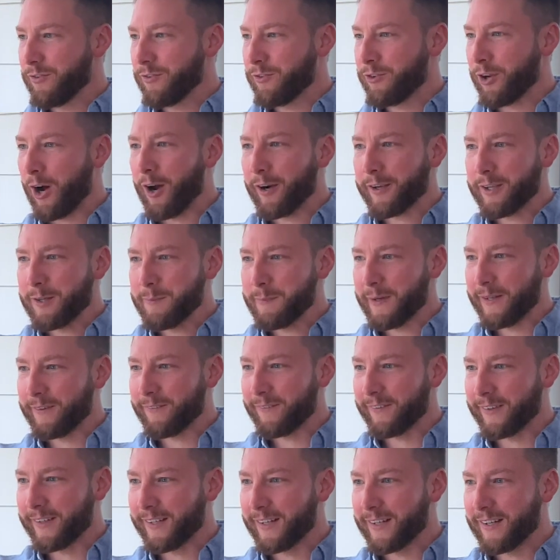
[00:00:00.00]

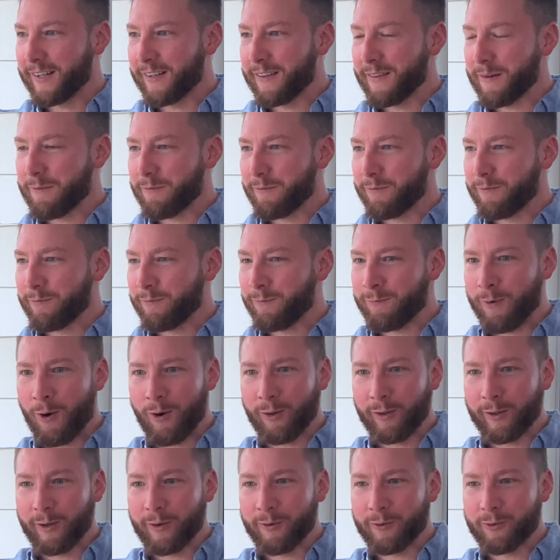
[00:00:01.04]
documentary that
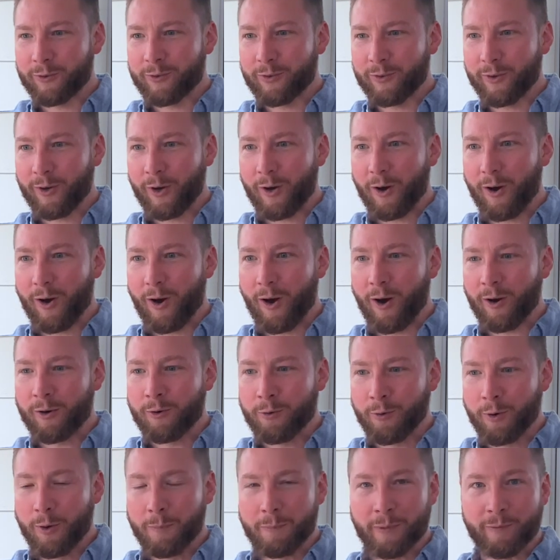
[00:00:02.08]
follows a
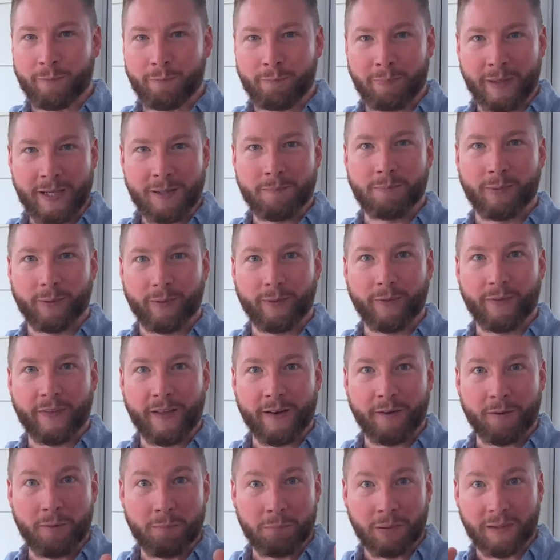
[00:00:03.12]
group of people
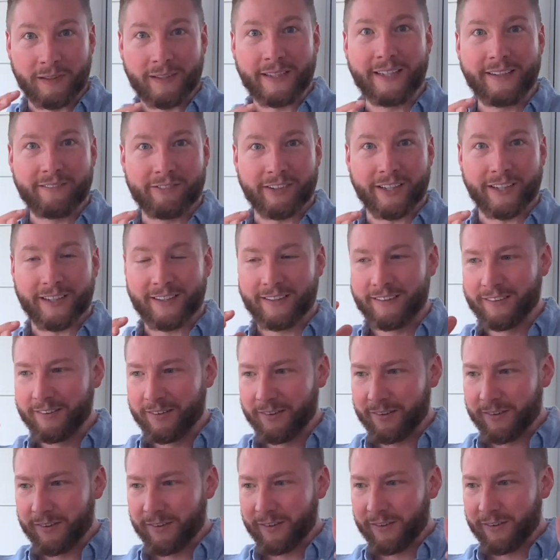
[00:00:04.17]
that are believing
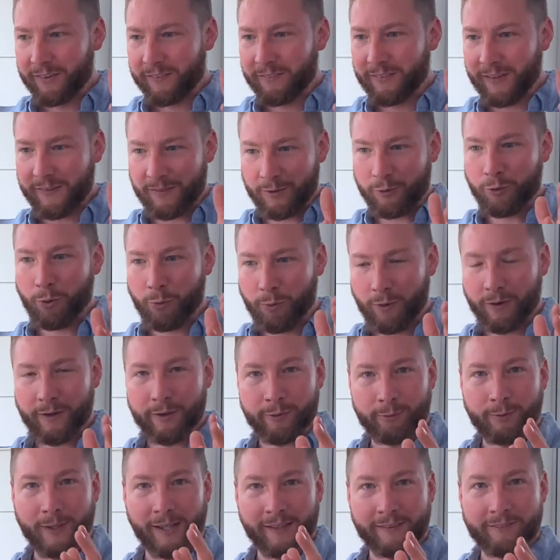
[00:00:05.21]
that the Torah
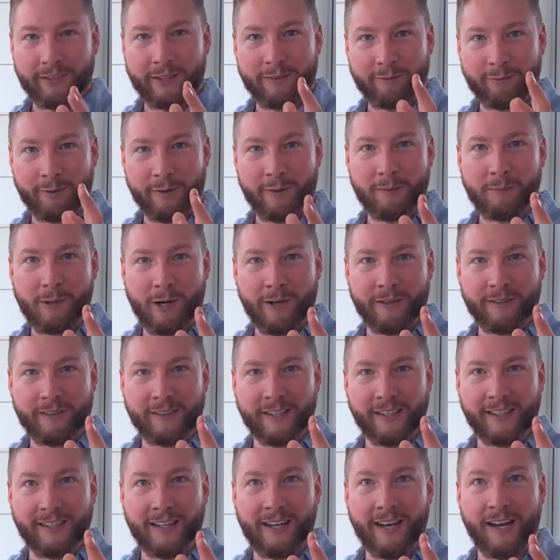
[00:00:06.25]
is relevant for their modern
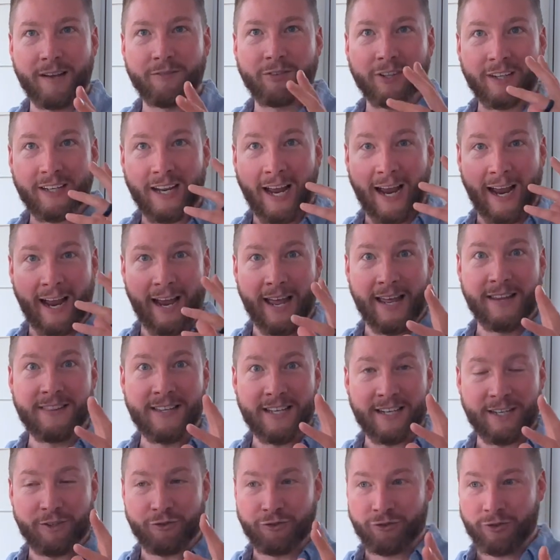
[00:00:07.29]
day lives, and ha- and
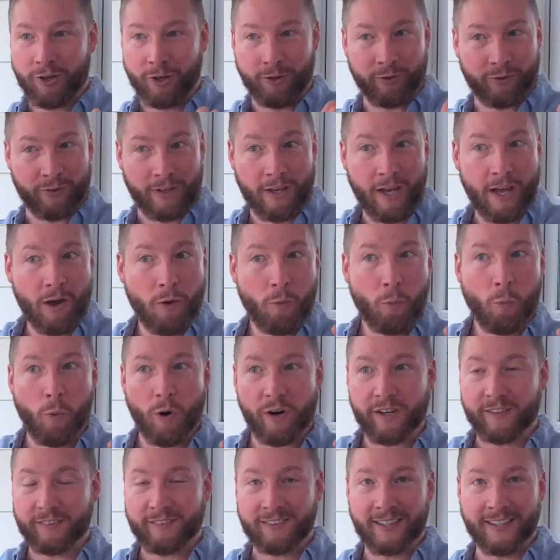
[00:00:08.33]
then it shows
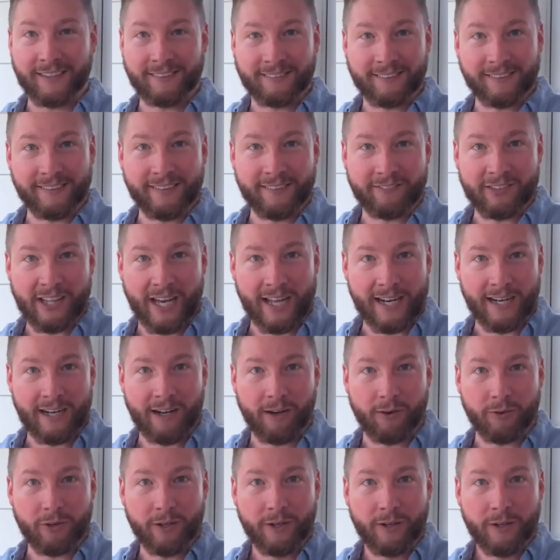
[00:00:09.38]
what it's like to live that
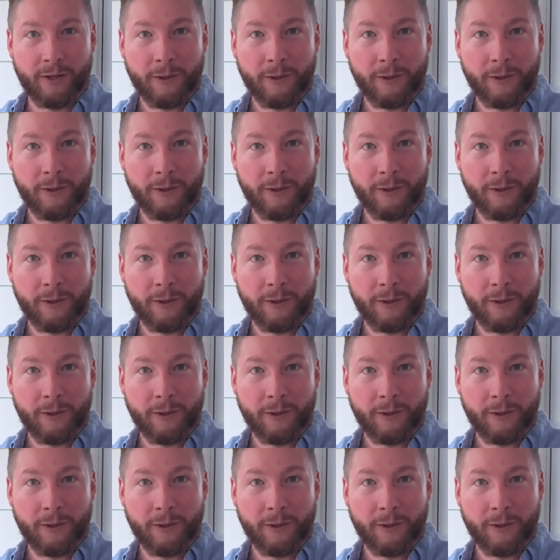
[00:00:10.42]
out.